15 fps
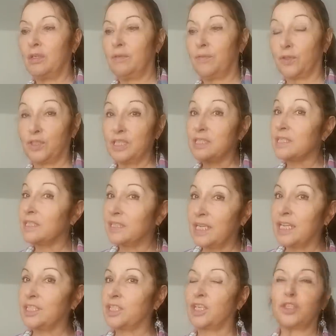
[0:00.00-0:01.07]
for
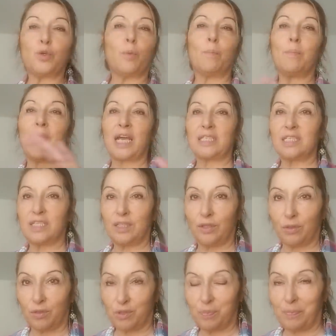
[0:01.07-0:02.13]
dissertation, you must
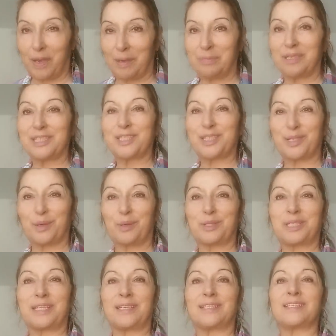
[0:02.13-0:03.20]
use published
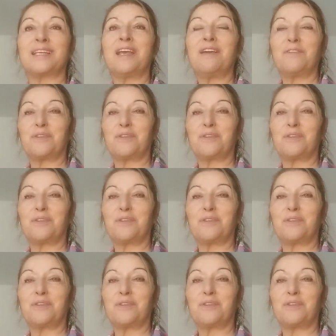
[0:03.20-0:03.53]
sources,